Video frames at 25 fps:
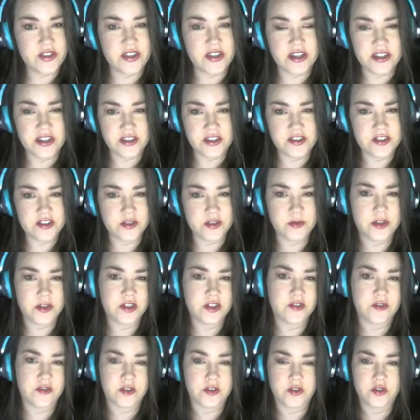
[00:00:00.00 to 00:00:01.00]
Thank you so
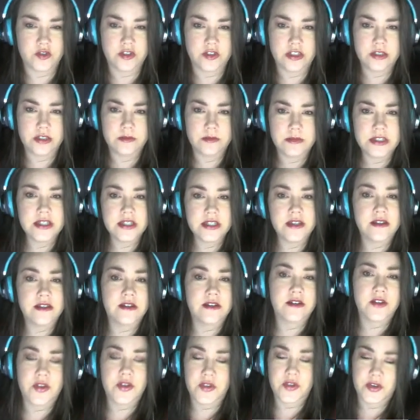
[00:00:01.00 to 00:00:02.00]
much for joining me in
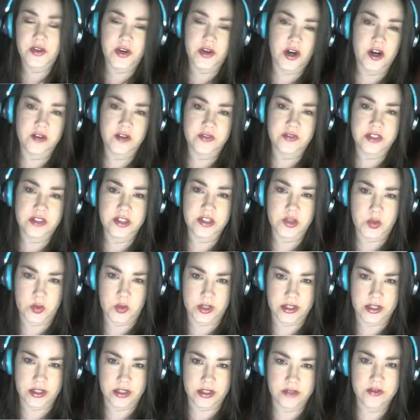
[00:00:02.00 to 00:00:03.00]
another coffee
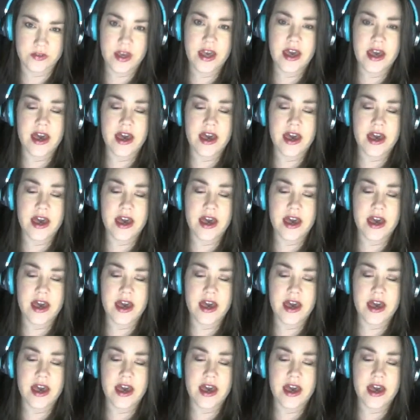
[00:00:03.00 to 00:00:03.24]
crave.